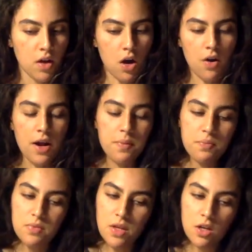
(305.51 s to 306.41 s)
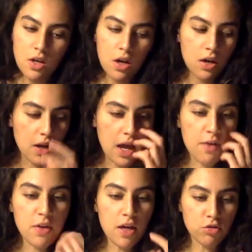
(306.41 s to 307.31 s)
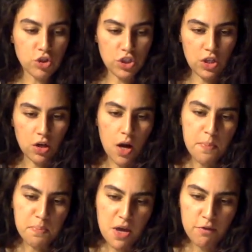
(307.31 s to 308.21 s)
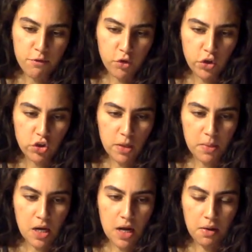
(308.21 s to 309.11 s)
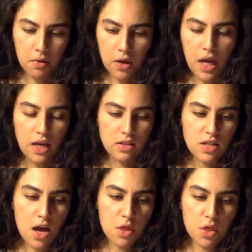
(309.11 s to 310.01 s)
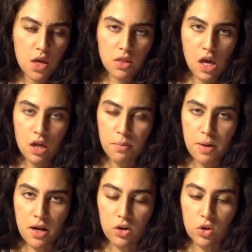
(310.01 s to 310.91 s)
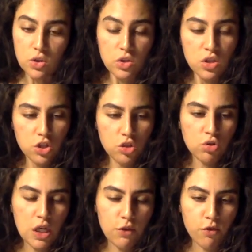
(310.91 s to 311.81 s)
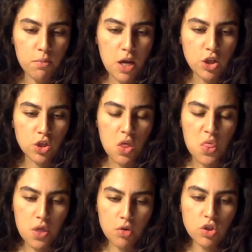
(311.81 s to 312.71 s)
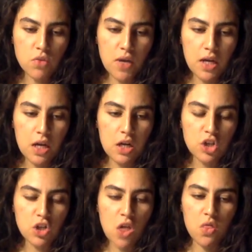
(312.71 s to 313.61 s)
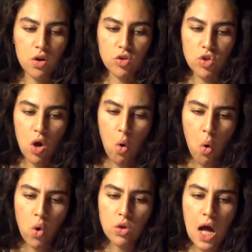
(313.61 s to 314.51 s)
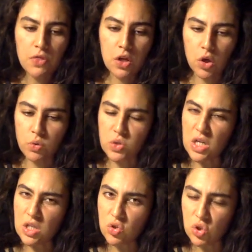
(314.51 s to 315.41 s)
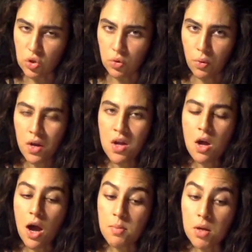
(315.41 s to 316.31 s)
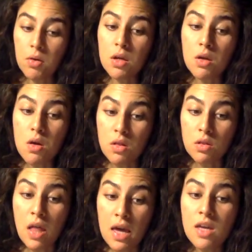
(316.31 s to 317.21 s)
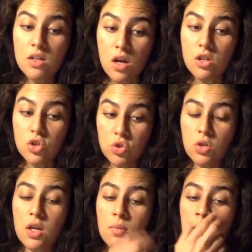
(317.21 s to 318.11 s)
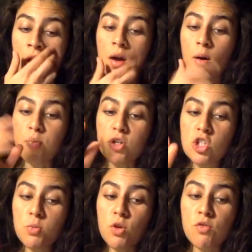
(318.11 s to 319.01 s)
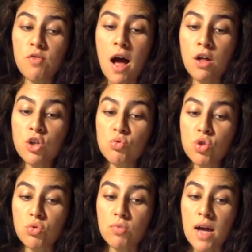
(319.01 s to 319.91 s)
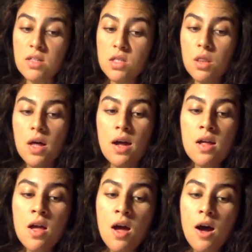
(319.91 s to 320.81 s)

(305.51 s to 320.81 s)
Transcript: All right. Heavy energies here. A bit for you, Gemini. Okay. Death and the Eight of Pentacles. This is transformation. There is a recognition that there is a whole lot that goes into, I'm hearing, laying a certain principle and value to rest that